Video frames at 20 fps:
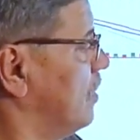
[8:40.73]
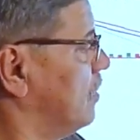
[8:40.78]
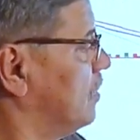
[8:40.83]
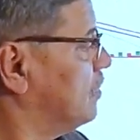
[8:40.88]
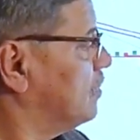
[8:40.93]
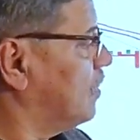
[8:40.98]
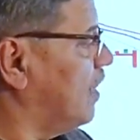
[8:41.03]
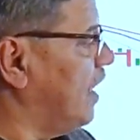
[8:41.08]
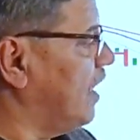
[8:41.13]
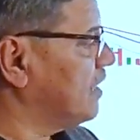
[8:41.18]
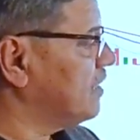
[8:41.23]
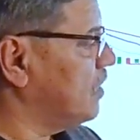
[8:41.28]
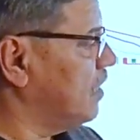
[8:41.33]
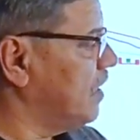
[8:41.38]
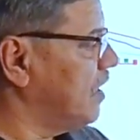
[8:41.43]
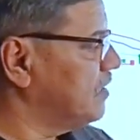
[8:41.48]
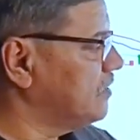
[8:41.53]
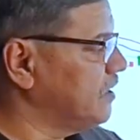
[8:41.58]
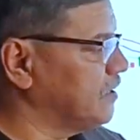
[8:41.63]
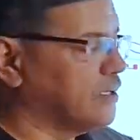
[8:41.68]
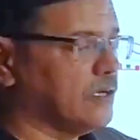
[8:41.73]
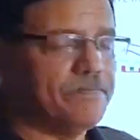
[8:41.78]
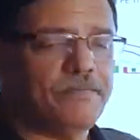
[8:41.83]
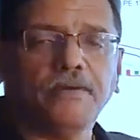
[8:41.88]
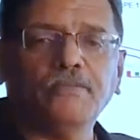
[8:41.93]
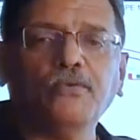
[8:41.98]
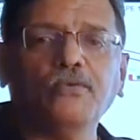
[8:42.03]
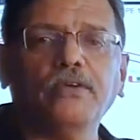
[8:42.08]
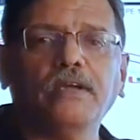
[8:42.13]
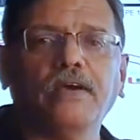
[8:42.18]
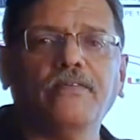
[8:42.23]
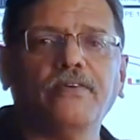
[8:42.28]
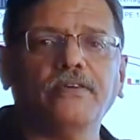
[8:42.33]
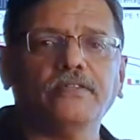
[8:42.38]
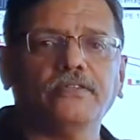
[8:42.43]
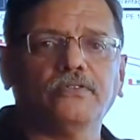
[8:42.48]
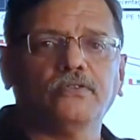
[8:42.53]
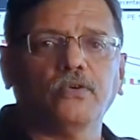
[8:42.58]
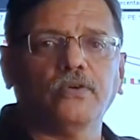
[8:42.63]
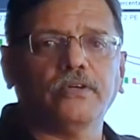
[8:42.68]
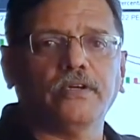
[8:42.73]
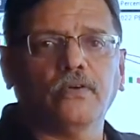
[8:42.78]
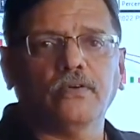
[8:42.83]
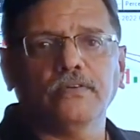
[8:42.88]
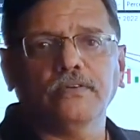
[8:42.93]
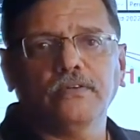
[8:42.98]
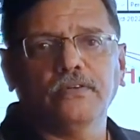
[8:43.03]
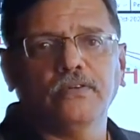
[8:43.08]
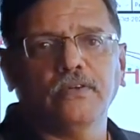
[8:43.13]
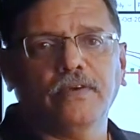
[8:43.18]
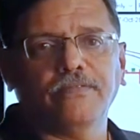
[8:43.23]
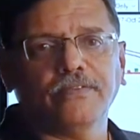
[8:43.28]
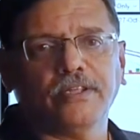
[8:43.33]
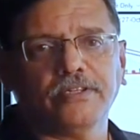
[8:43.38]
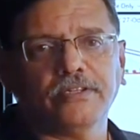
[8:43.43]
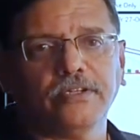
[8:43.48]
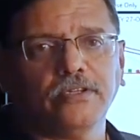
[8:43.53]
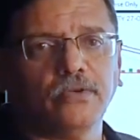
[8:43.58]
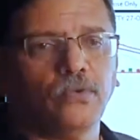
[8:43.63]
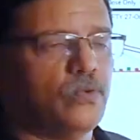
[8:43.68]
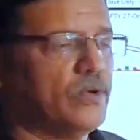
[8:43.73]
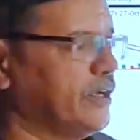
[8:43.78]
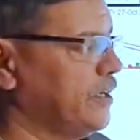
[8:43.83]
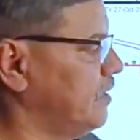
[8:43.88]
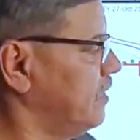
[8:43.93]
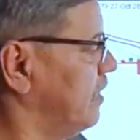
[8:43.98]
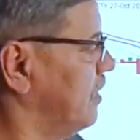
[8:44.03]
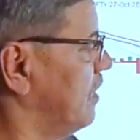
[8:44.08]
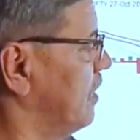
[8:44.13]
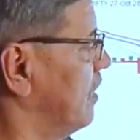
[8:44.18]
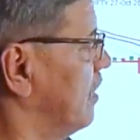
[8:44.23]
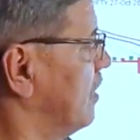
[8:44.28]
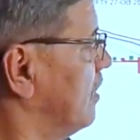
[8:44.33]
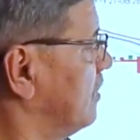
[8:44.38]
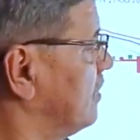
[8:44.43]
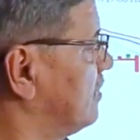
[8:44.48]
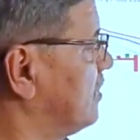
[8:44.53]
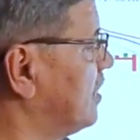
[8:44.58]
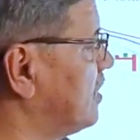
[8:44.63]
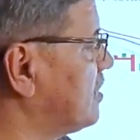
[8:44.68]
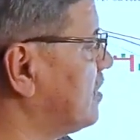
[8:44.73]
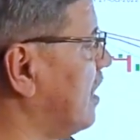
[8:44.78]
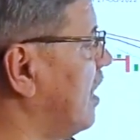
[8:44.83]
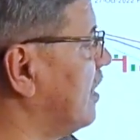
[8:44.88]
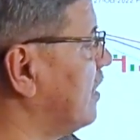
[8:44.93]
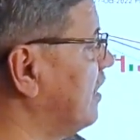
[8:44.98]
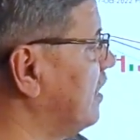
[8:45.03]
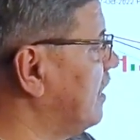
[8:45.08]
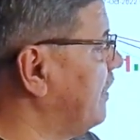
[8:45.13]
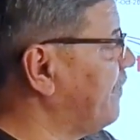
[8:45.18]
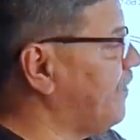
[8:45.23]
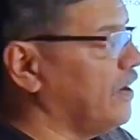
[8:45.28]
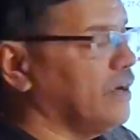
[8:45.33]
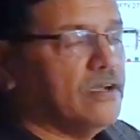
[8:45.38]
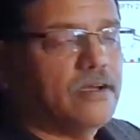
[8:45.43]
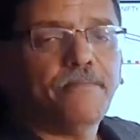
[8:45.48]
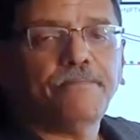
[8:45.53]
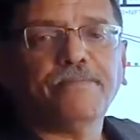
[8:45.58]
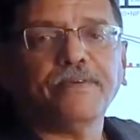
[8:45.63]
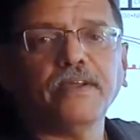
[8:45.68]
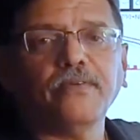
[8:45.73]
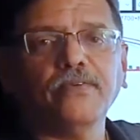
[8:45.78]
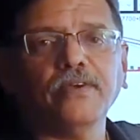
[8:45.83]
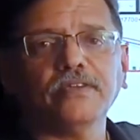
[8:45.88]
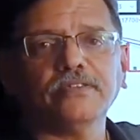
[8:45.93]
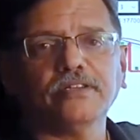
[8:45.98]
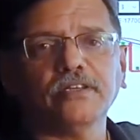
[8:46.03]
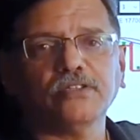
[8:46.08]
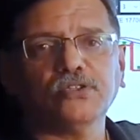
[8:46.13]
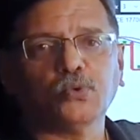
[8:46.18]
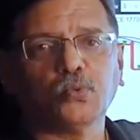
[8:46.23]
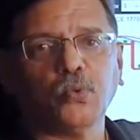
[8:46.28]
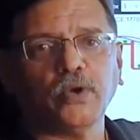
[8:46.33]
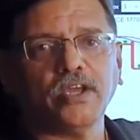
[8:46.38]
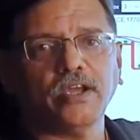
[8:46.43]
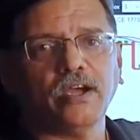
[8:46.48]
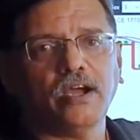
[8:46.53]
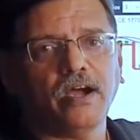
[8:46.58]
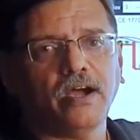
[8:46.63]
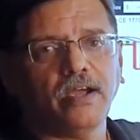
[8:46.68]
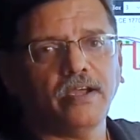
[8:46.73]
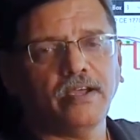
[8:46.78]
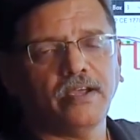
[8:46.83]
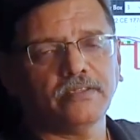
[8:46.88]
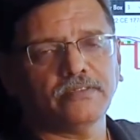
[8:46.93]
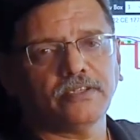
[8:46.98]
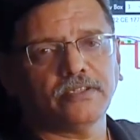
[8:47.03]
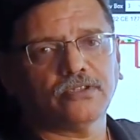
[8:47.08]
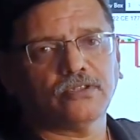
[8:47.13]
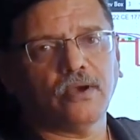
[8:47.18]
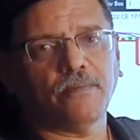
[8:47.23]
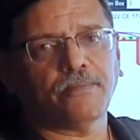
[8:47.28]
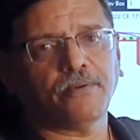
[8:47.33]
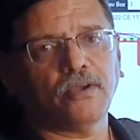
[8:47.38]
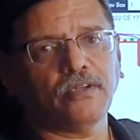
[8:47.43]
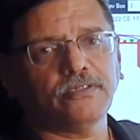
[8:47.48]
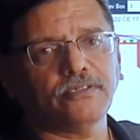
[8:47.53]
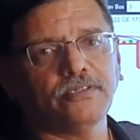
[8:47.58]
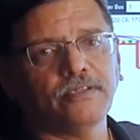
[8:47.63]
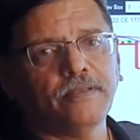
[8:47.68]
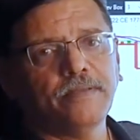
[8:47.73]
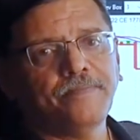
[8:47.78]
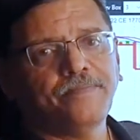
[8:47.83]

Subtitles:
So as long as the triple moving average is going down, you have nothing to worry. Just identify a previous swing high as the stop loss